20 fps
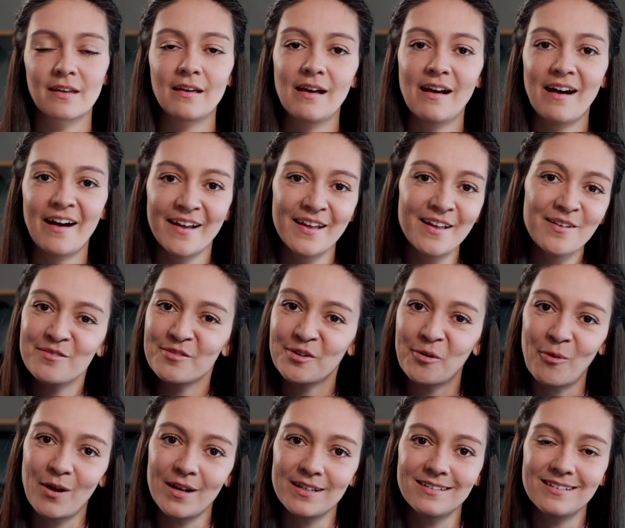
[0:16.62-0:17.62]
Hi
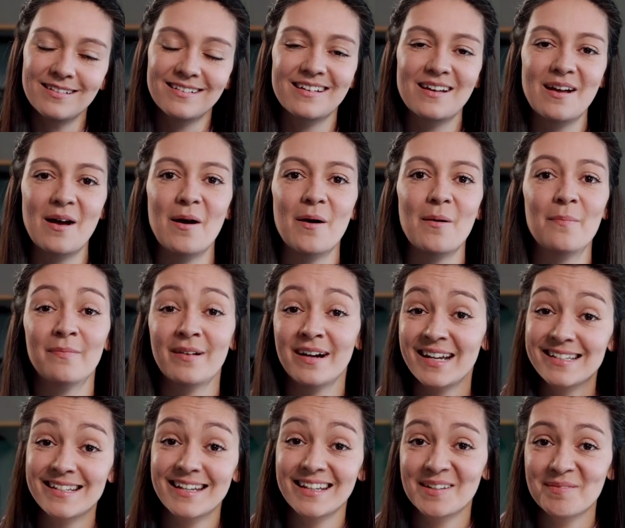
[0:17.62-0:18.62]
everyone, my
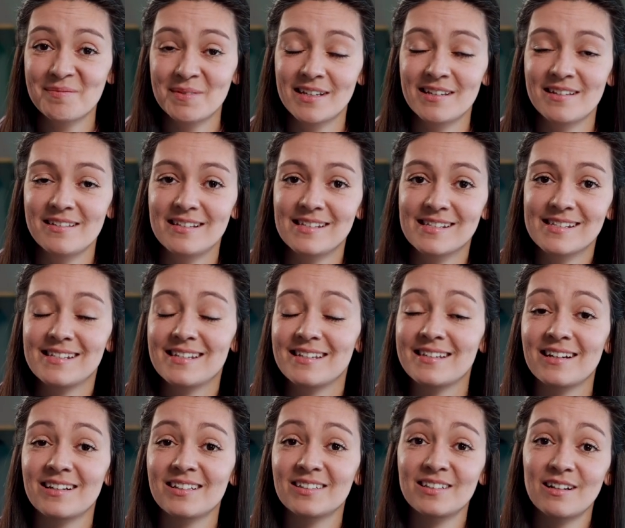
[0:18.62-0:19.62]
name is
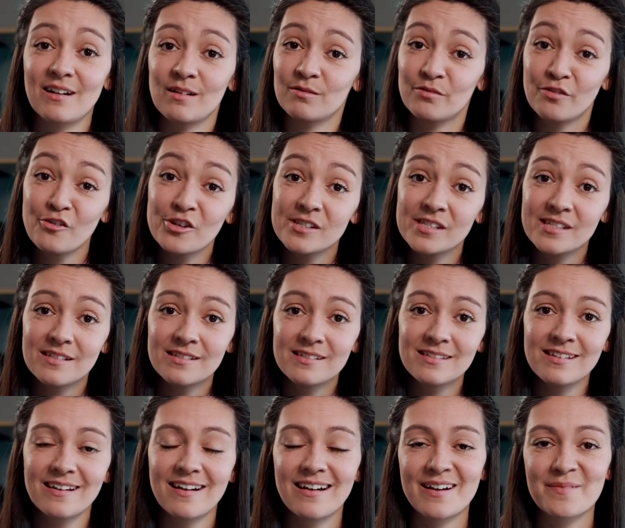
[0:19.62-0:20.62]
Daniela Halvorsen.
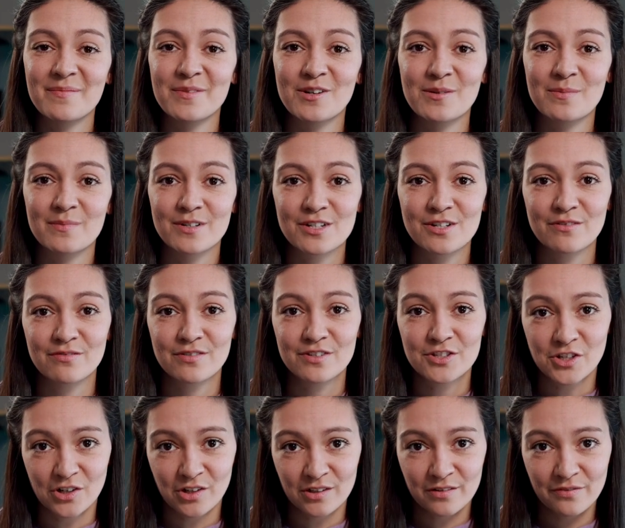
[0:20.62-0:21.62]
I'm a commercial
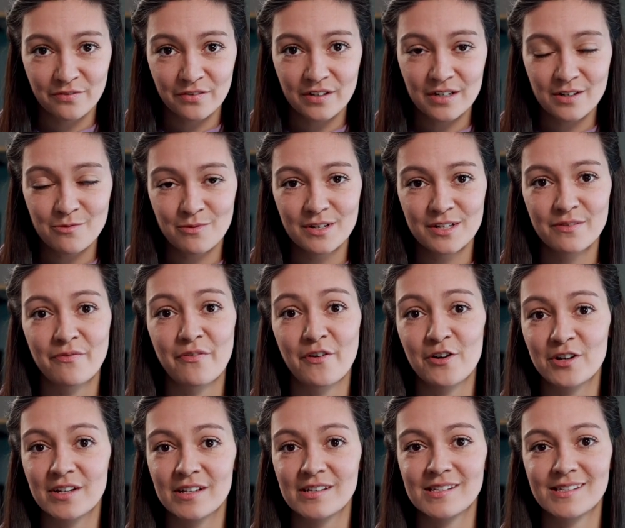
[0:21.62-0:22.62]
photographer with
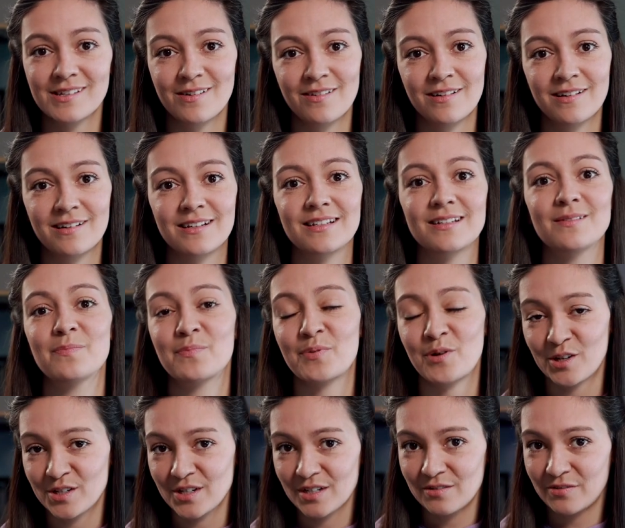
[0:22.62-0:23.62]
focus on
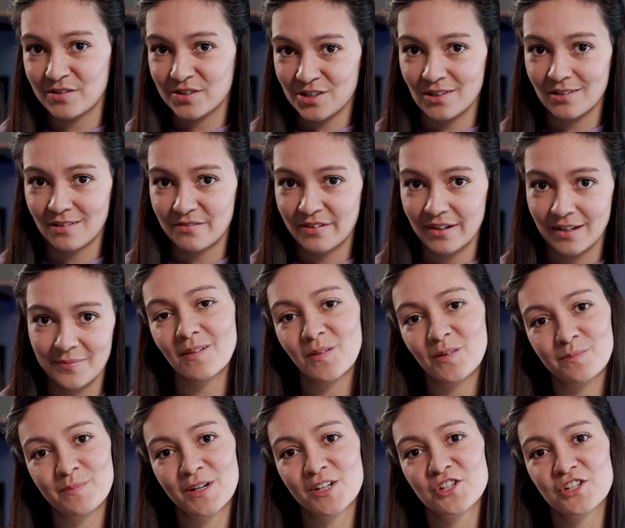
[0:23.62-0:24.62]
product photography. On
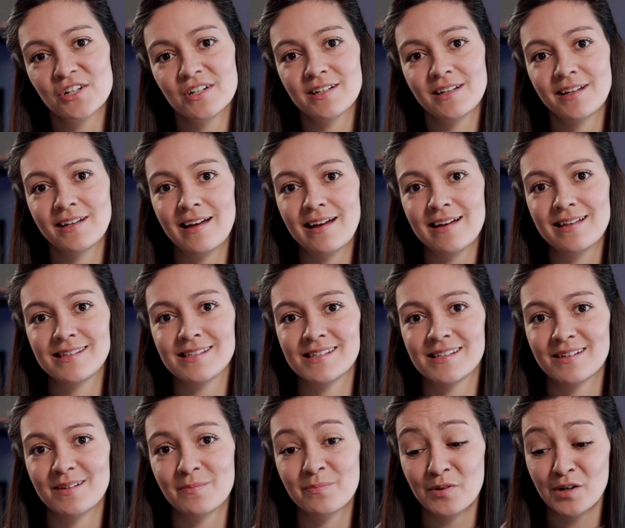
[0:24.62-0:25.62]
my journey as
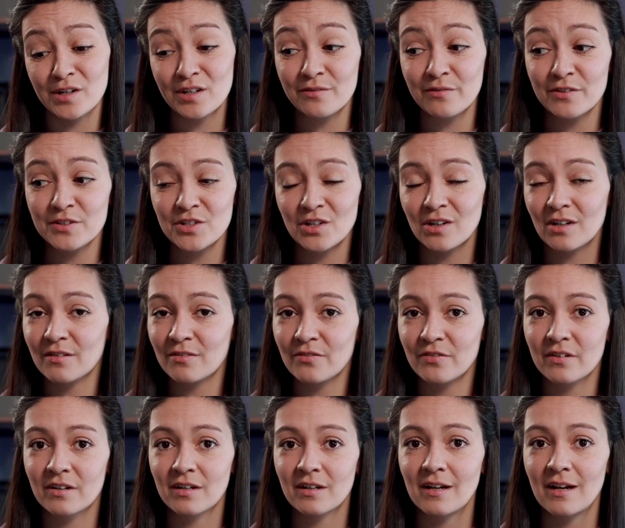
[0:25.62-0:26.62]
a product
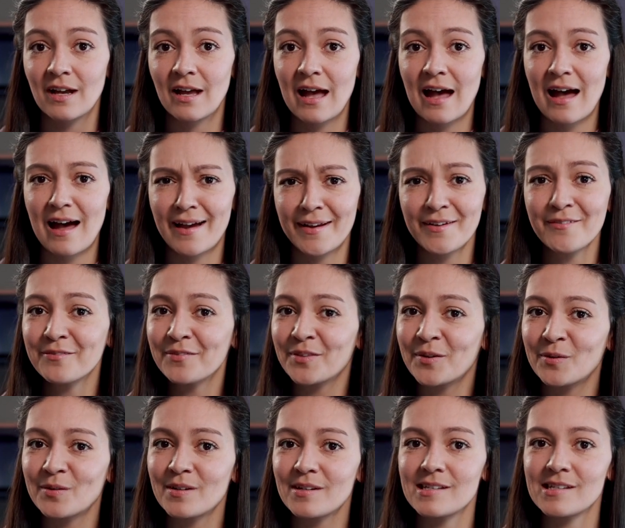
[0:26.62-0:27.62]
photographer, I have
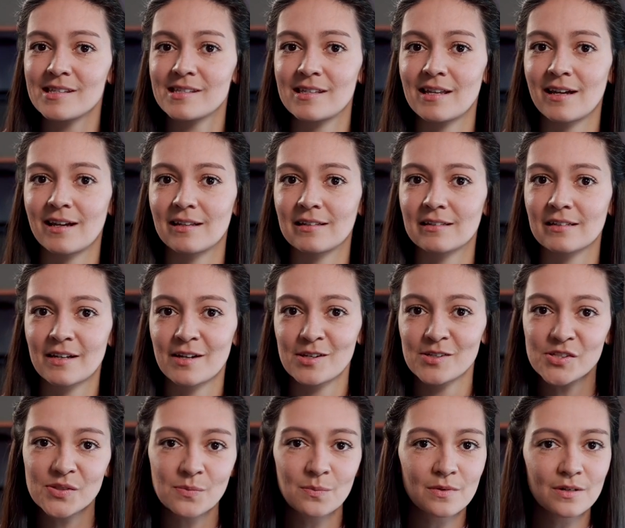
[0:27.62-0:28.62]
noticed that
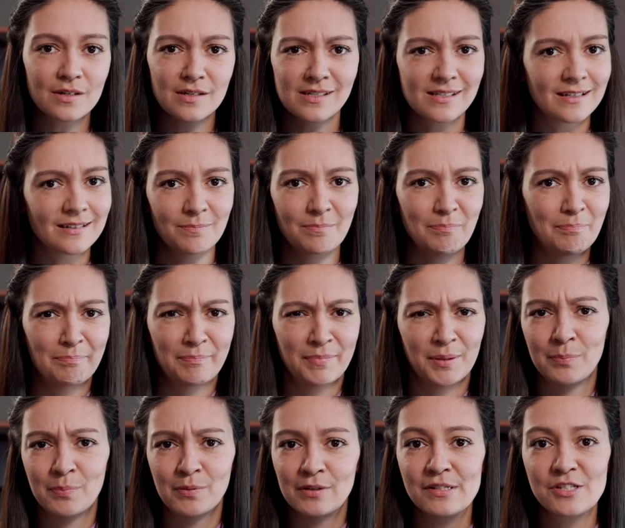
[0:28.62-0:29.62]
customers and
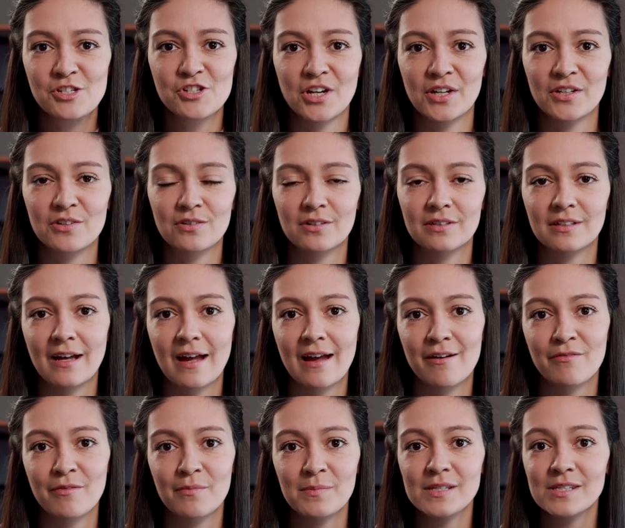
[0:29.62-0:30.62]
people in general have
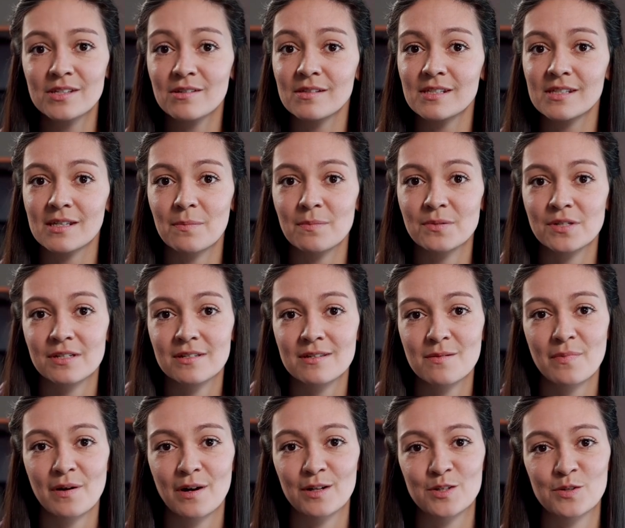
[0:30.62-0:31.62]
a misconception
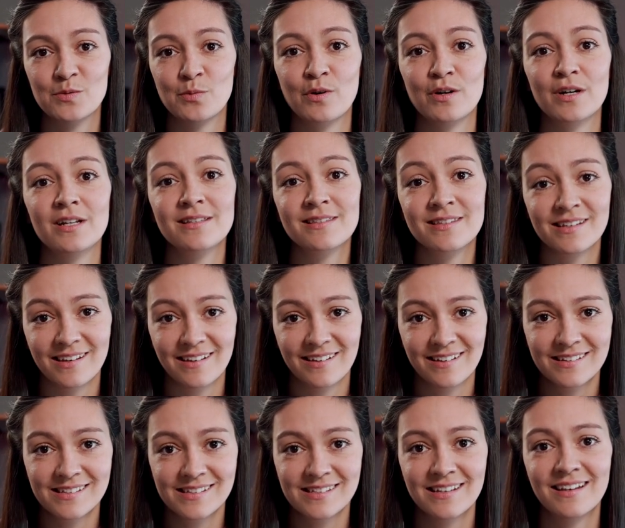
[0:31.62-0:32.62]
about what it
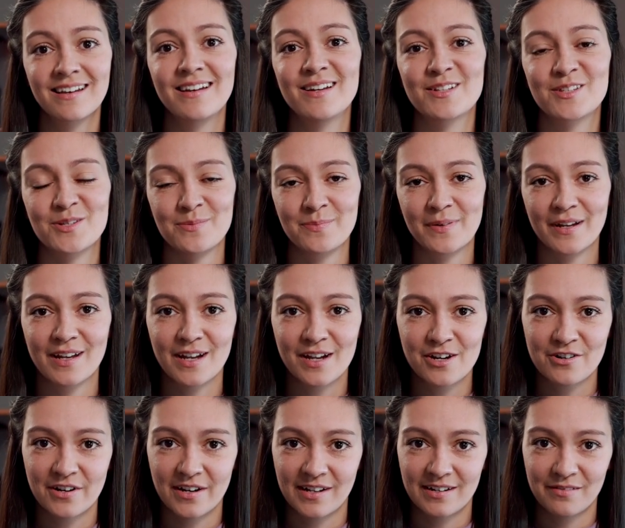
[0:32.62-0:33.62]
takes to make a
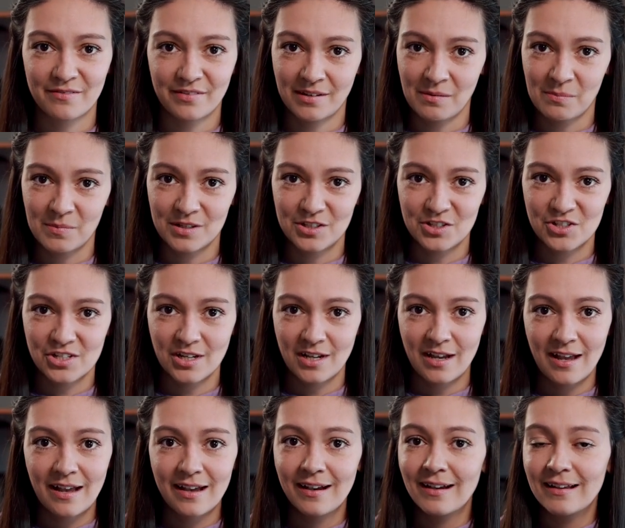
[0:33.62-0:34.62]
creative image.
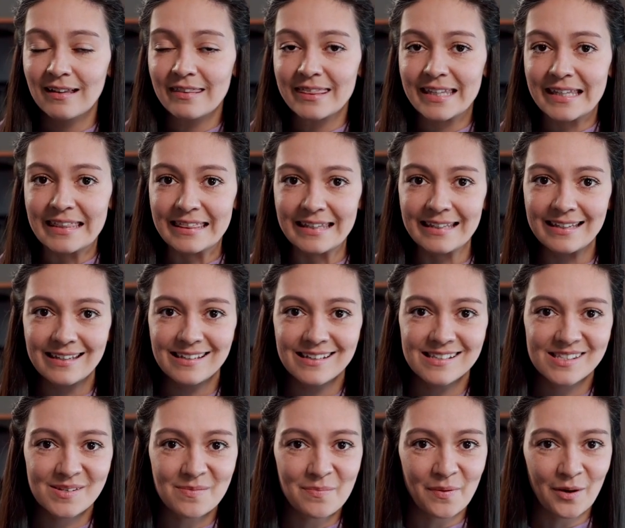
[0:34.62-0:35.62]
They think it's
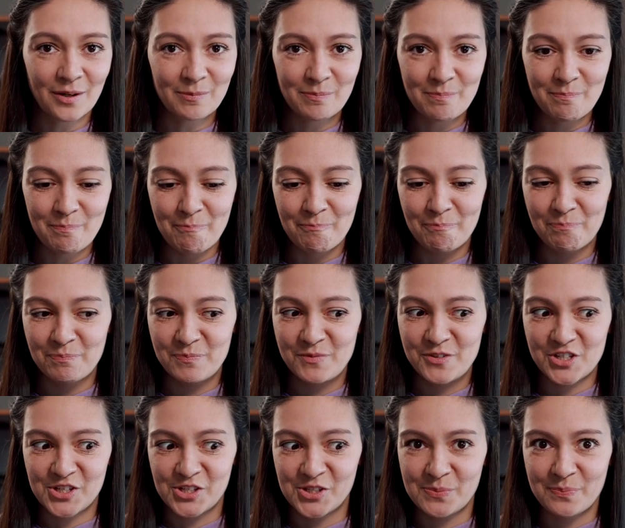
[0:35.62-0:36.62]
about
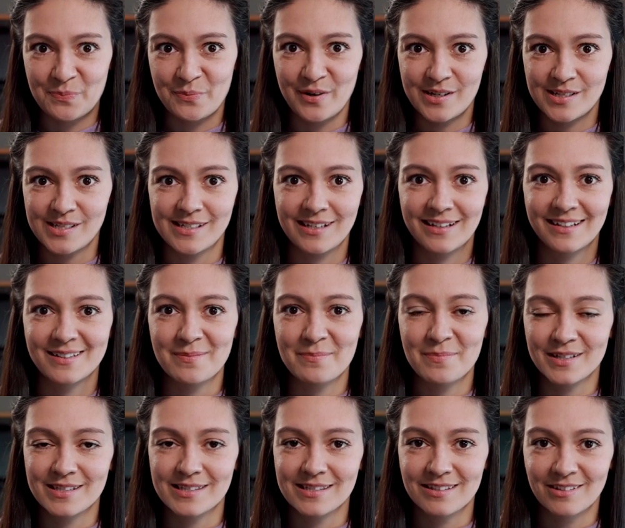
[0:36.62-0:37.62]
just pressing the
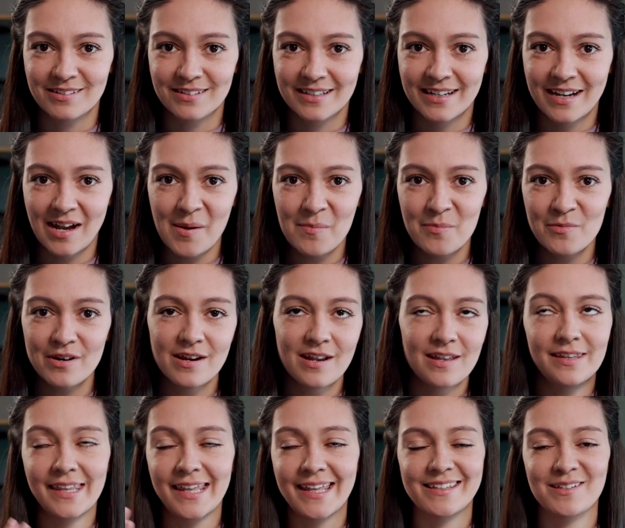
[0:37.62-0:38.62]
button on the camera and
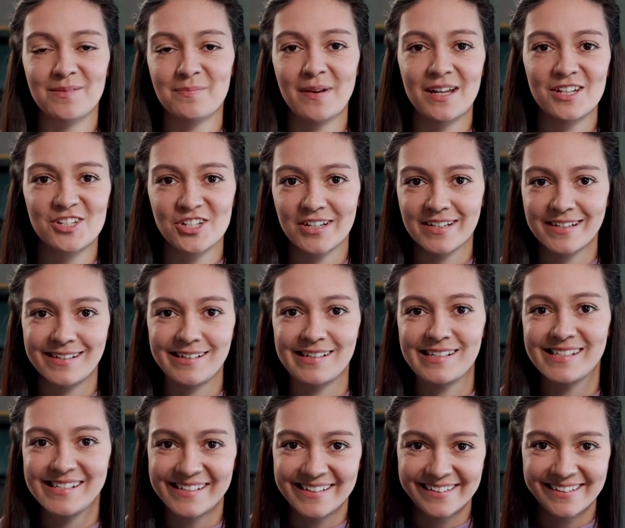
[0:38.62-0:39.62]
then the magic is
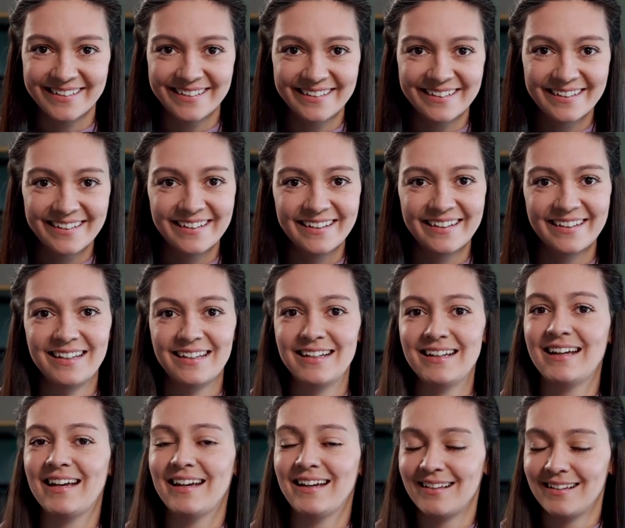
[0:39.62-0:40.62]
done.
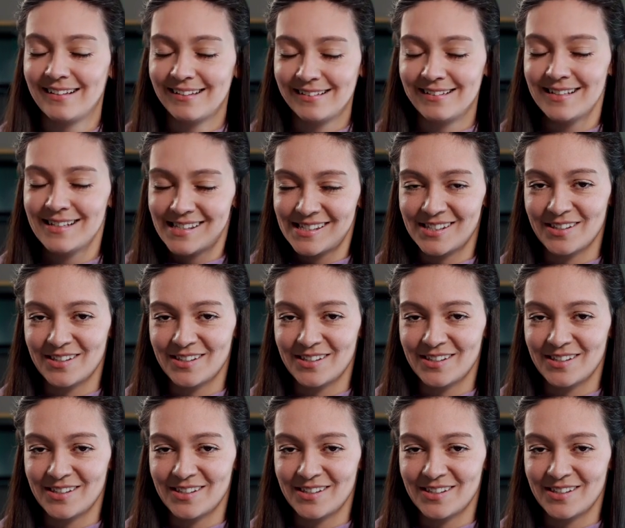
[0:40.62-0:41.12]
It's